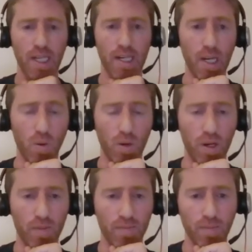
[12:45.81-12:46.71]
Now,
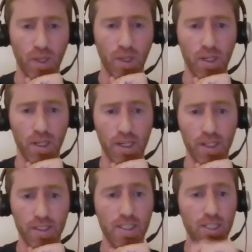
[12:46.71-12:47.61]

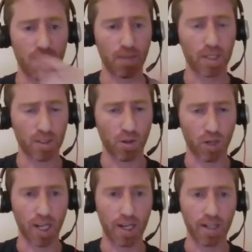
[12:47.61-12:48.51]
this is something that's going
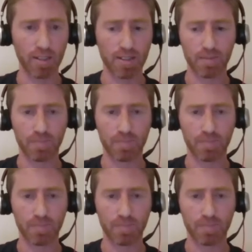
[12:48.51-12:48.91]
to guide us.